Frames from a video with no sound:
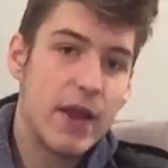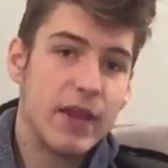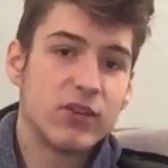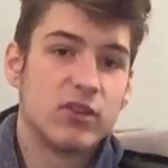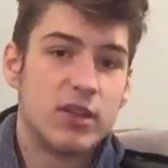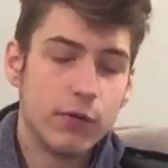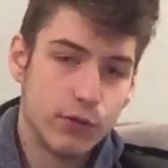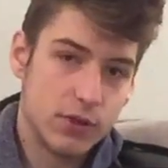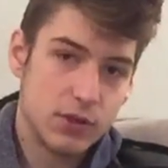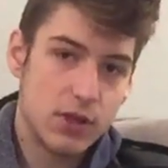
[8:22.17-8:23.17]
And that's
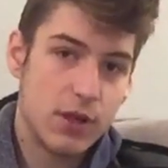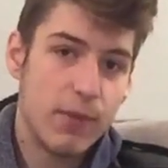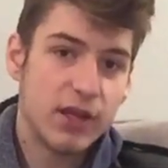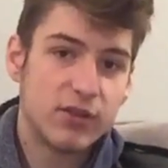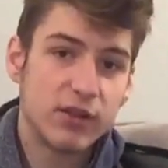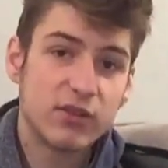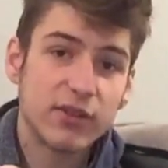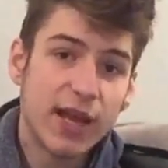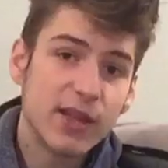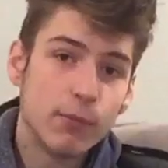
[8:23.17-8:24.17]
different. It makes it
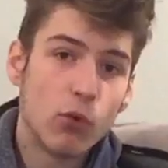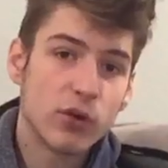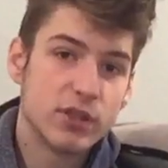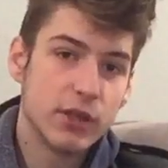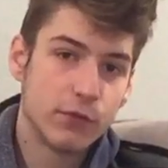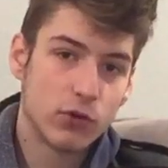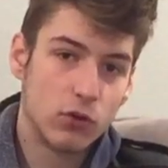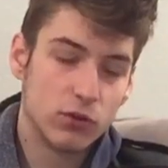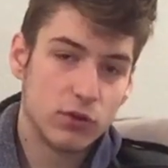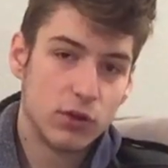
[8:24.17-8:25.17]
slightly more
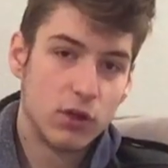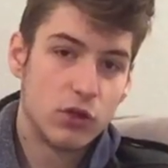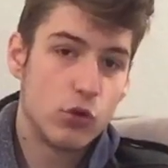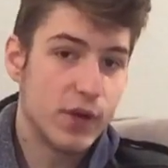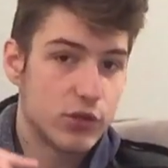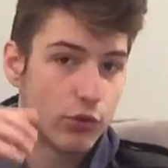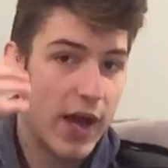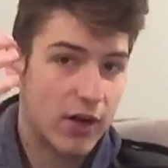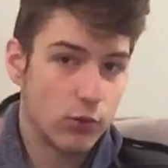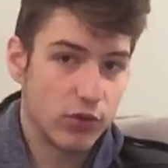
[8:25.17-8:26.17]
difficult to
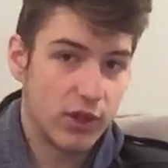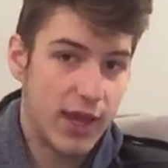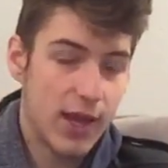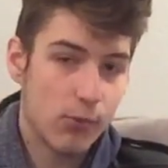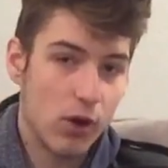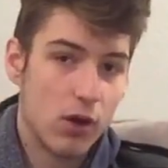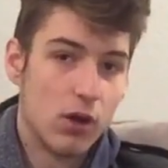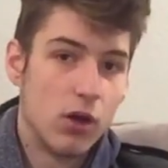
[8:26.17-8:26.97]
interact with the camera,